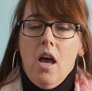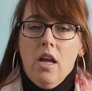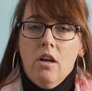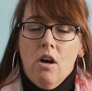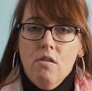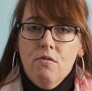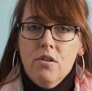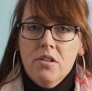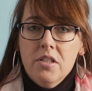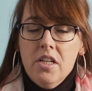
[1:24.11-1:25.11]
a co
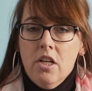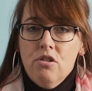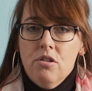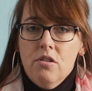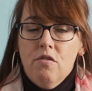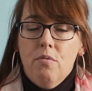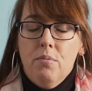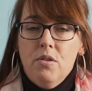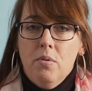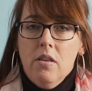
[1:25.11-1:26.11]
funded initiative
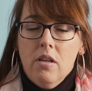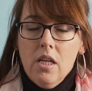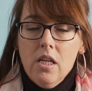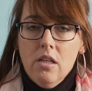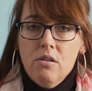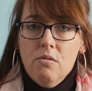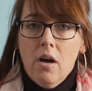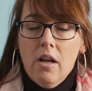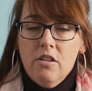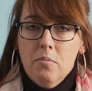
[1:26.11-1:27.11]
between the EU
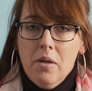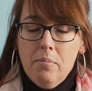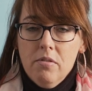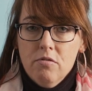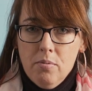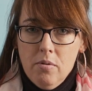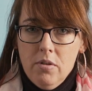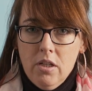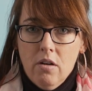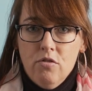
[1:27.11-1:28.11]
and the People's
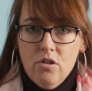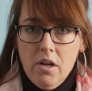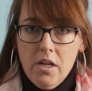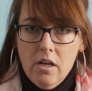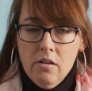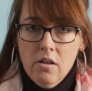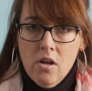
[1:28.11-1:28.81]
Republic of China,